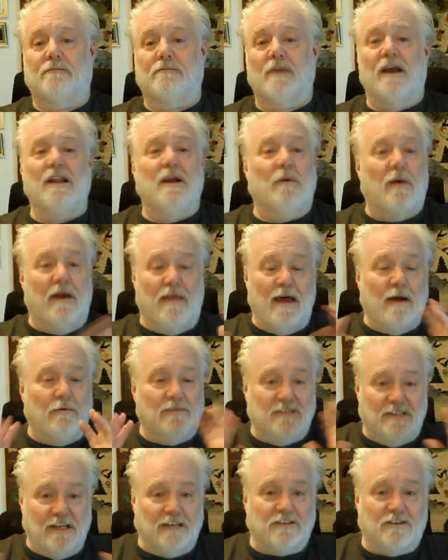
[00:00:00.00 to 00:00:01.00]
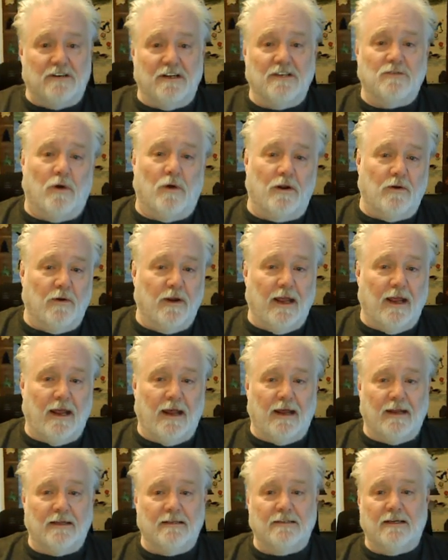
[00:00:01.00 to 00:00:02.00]
anyway, that was yesterday's wondering,
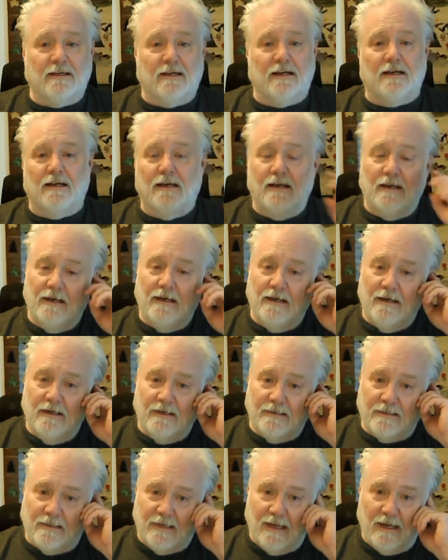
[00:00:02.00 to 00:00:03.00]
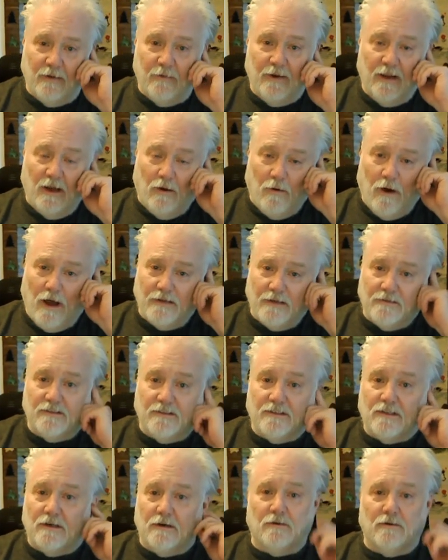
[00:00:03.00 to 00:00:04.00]
and uh, today we go on.
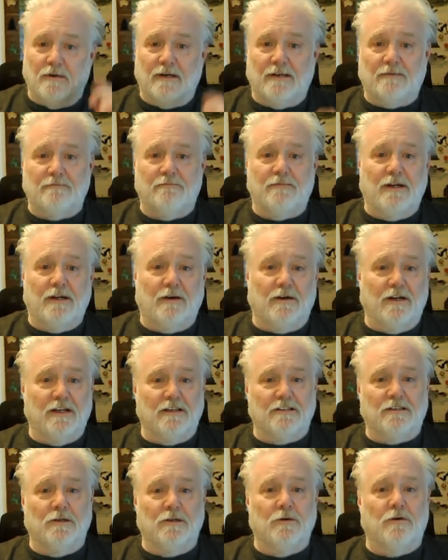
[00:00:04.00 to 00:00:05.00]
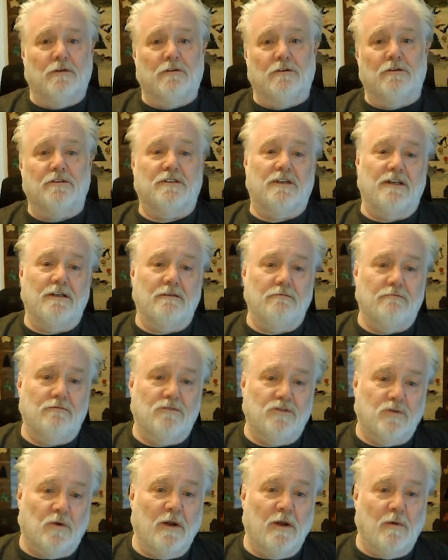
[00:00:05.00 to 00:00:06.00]
So um, here it is Luke 13,
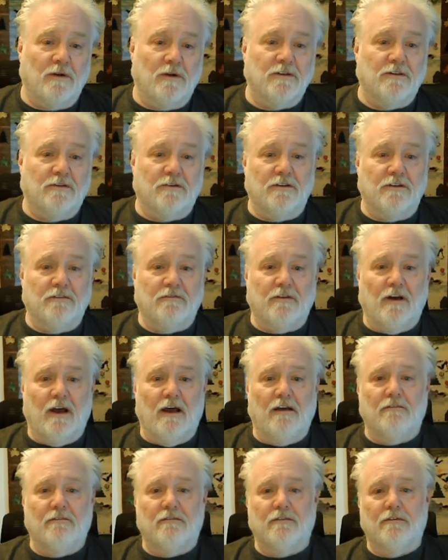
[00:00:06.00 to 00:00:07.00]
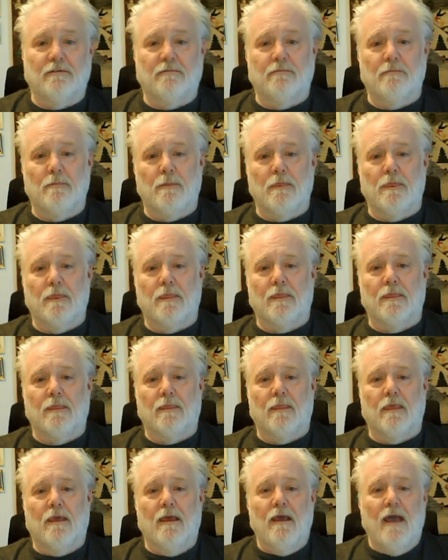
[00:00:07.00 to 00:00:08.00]
21 to 35.
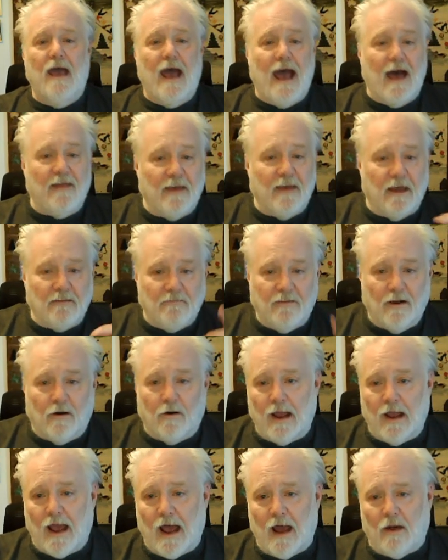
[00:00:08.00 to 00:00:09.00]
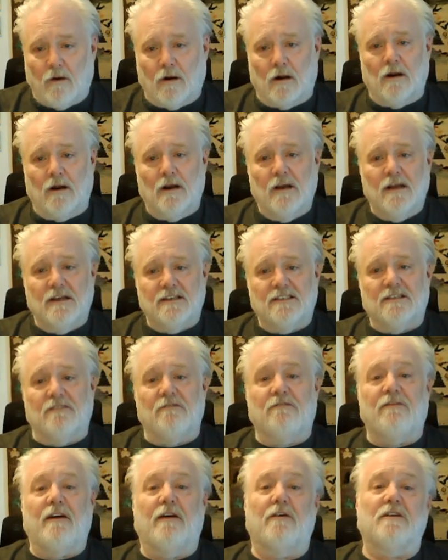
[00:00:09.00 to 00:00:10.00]
At that very hour, some
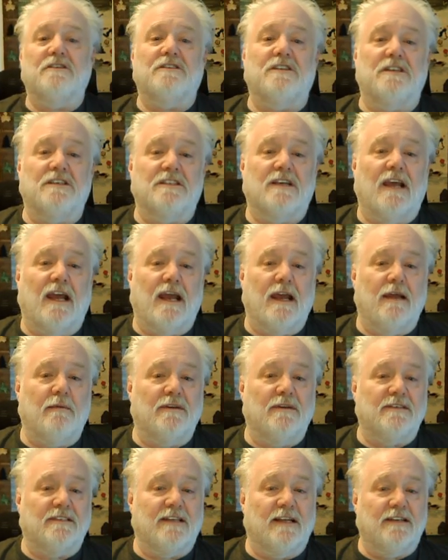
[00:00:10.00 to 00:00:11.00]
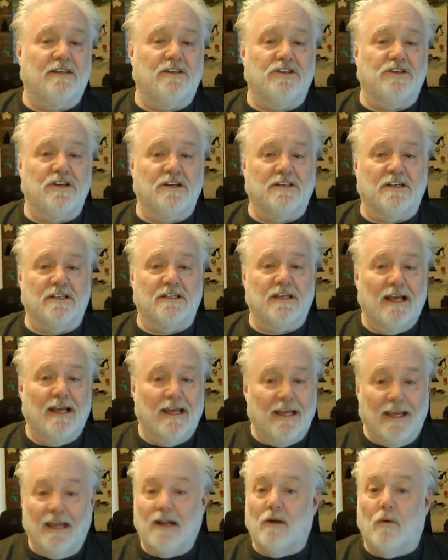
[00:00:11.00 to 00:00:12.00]
Pharisees came and said to Jesus,
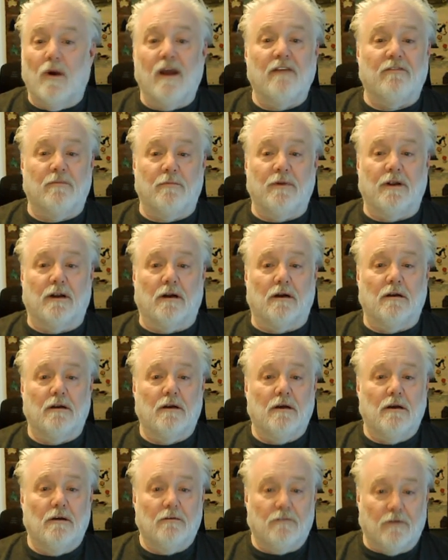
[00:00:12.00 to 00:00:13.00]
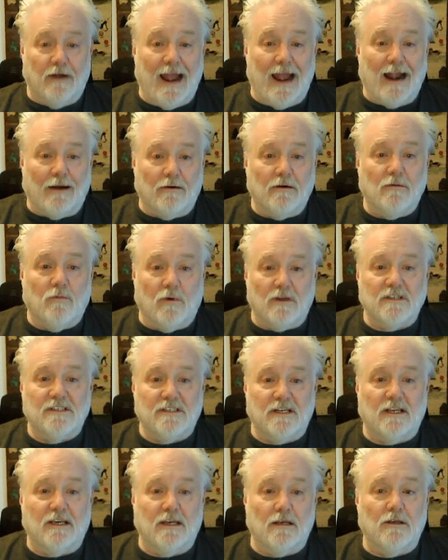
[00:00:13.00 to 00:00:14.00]
Get away from here, for Herod wants
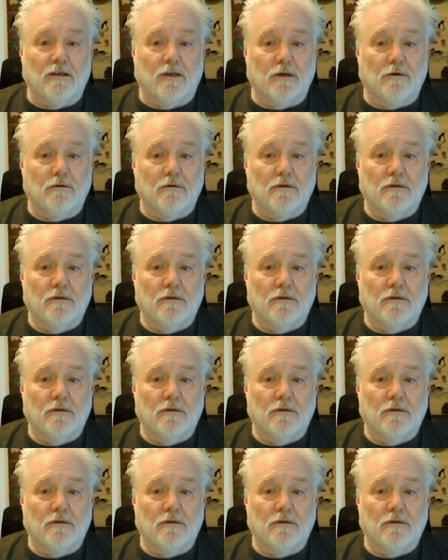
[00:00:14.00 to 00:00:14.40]
to kill you.